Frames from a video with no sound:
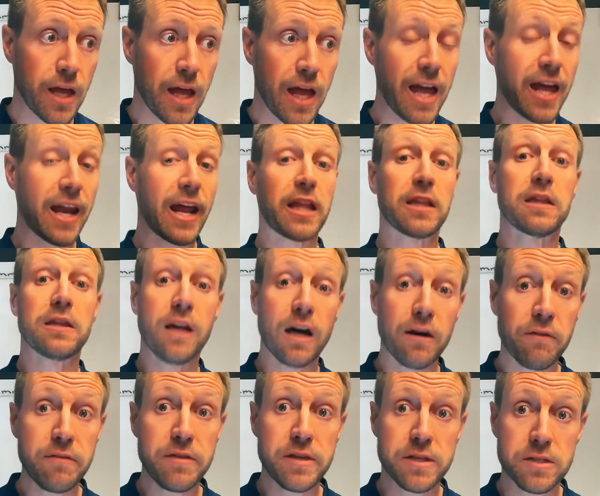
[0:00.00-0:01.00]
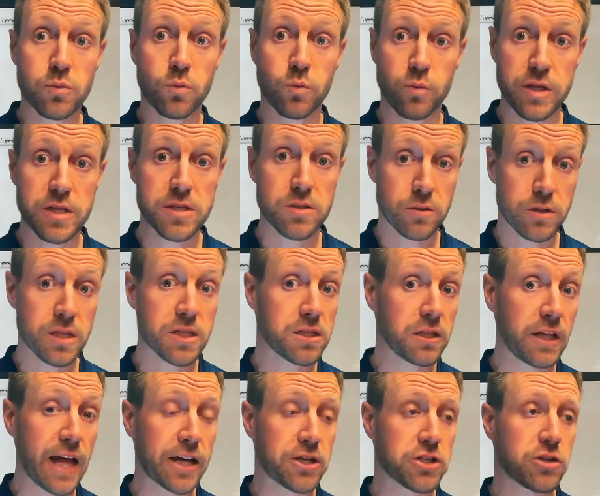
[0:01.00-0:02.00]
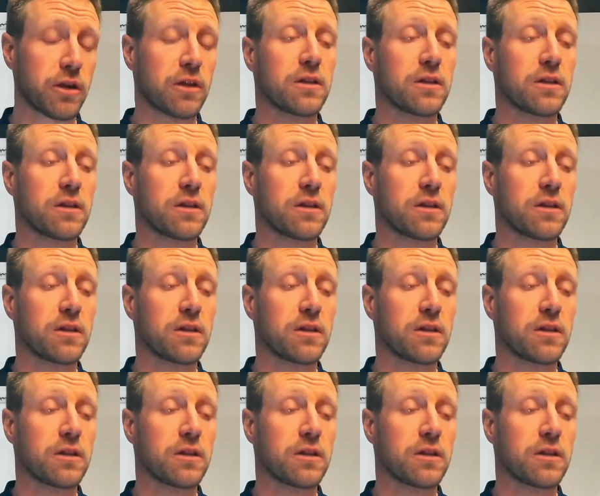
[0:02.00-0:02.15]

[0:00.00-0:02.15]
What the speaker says: And I love this lecture.